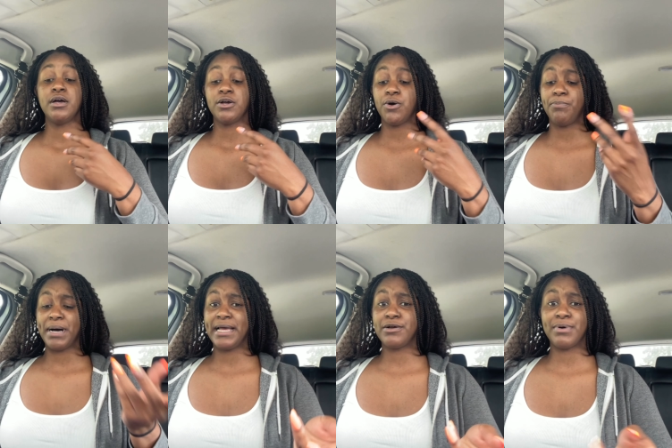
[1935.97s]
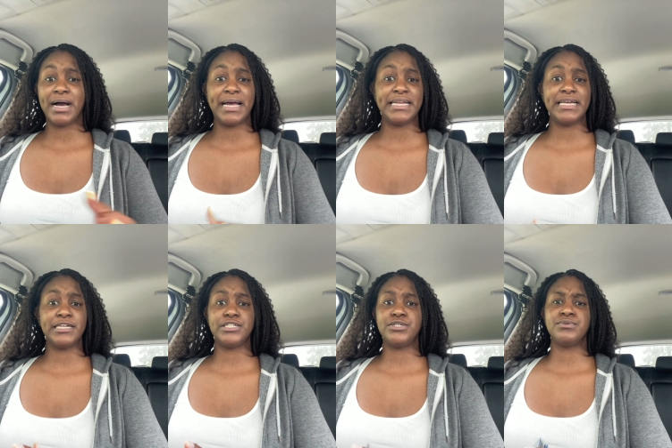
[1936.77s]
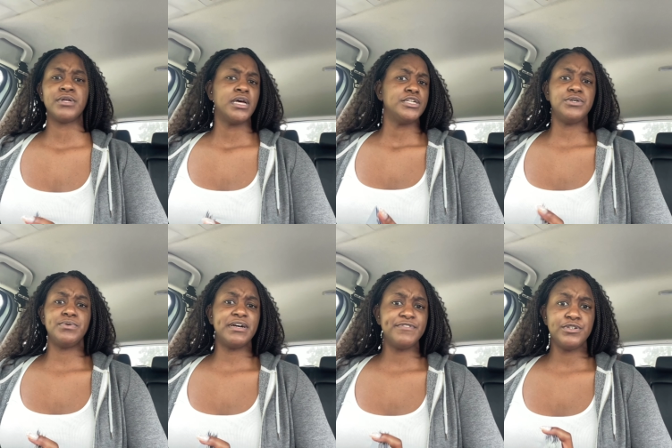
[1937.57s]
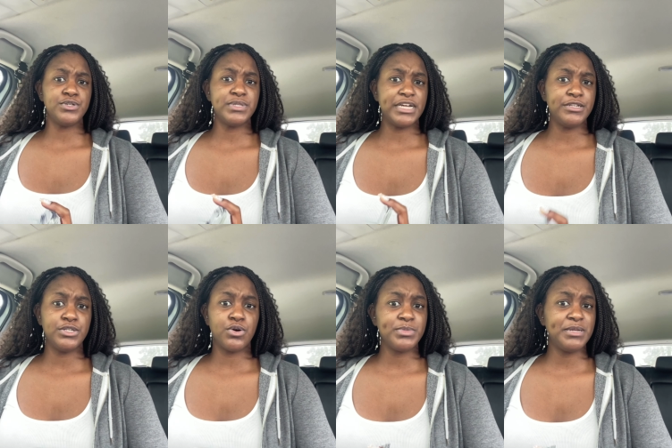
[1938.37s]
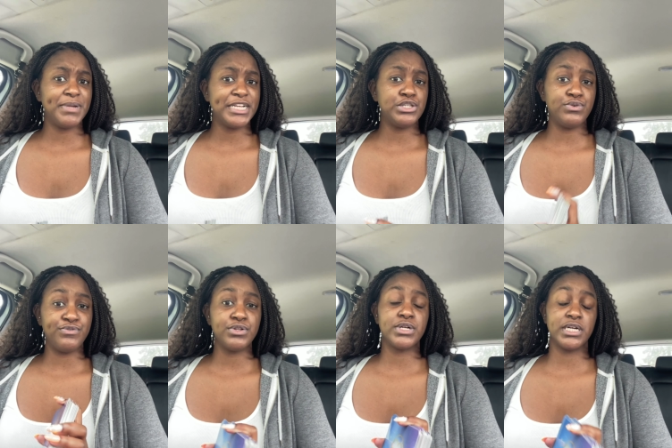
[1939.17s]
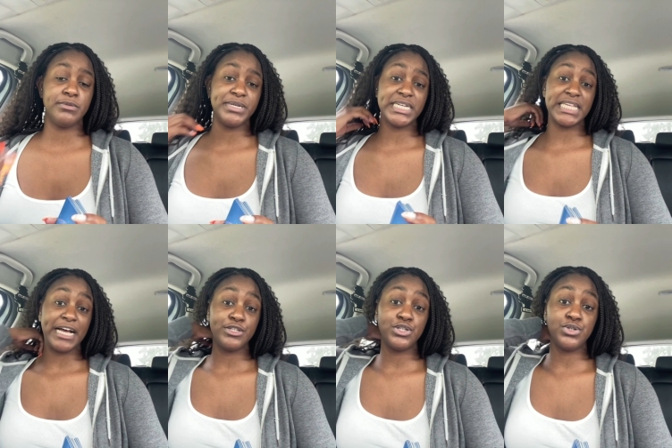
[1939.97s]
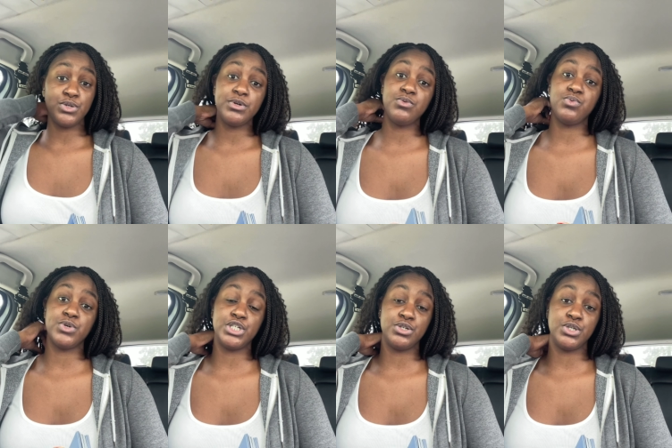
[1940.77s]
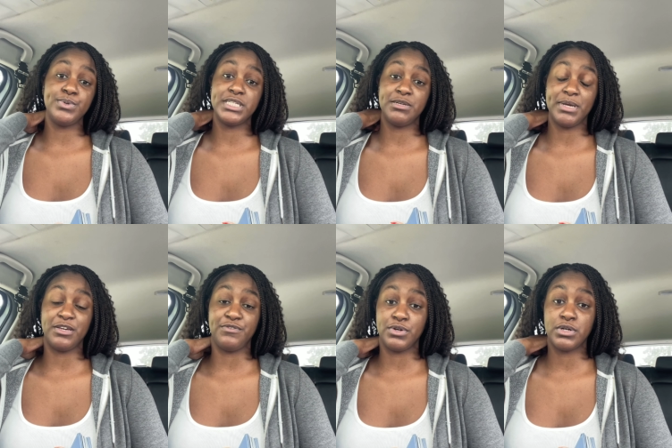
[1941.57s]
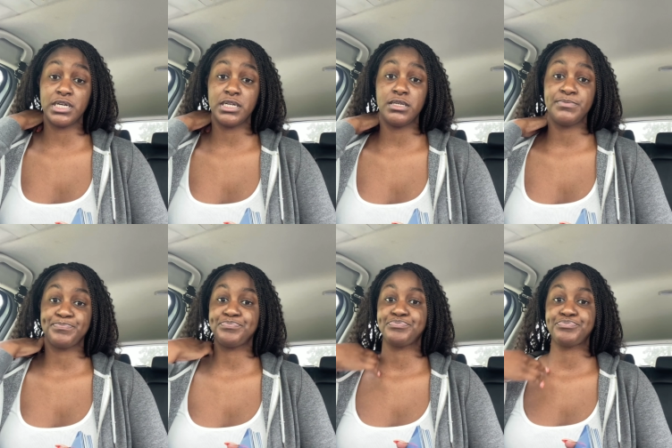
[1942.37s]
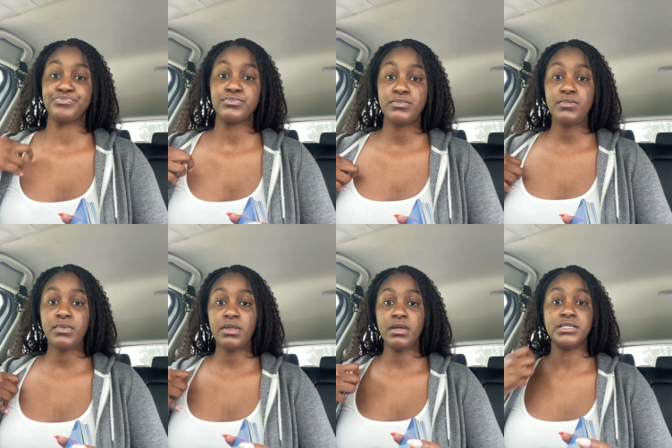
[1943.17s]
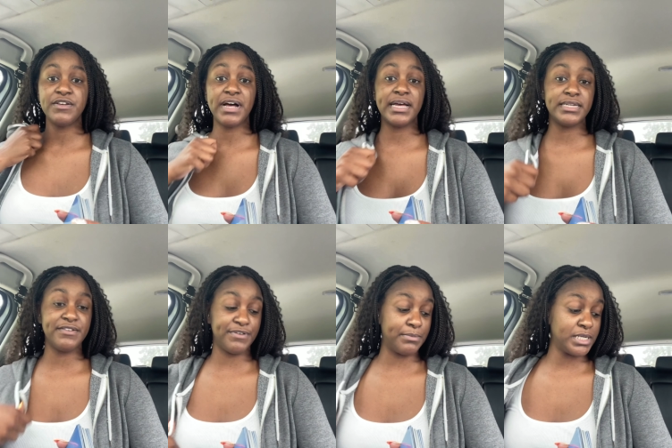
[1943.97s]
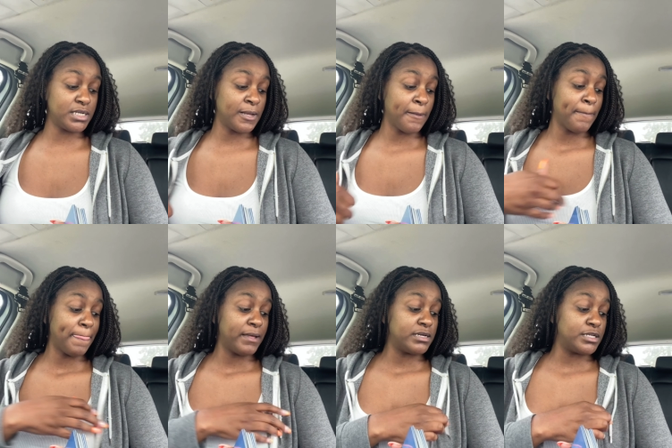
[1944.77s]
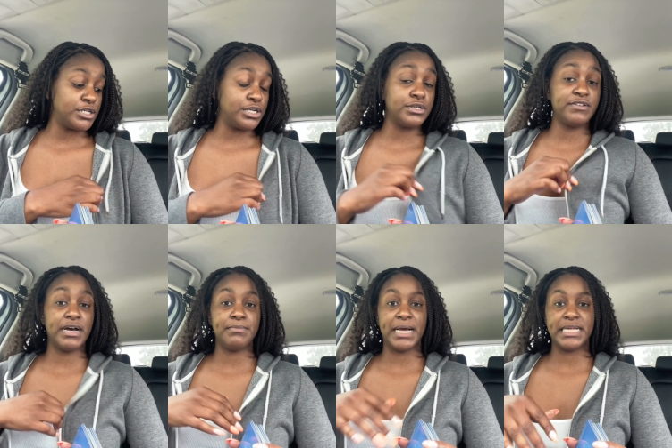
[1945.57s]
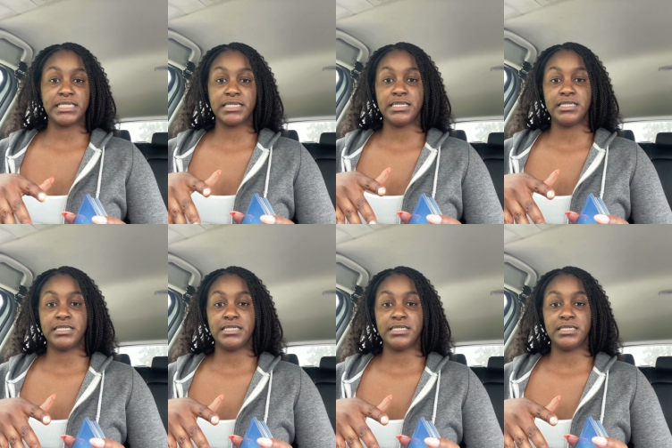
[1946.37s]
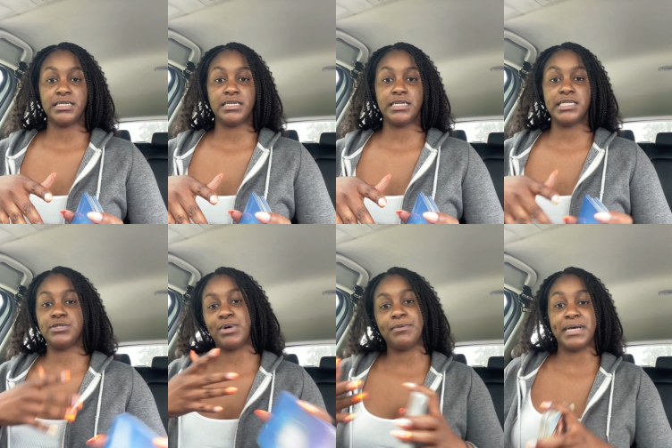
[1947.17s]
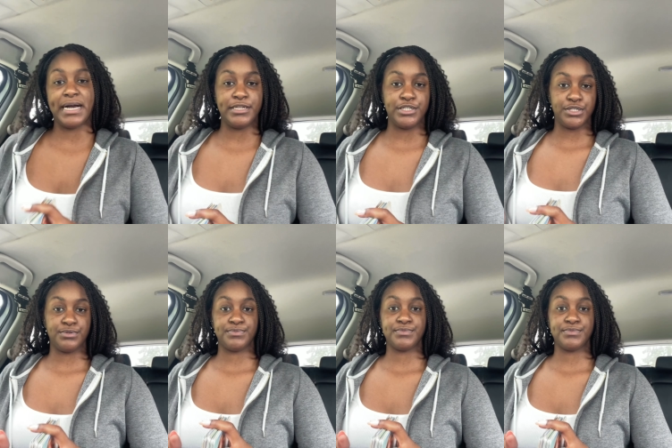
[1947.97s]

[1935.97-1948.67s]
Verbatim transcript: go bike riding, do do whatever you do that normally makes you feel good because as you're doing what you're doing to make you feel good, divine feminine, your divine masculine is right behind you.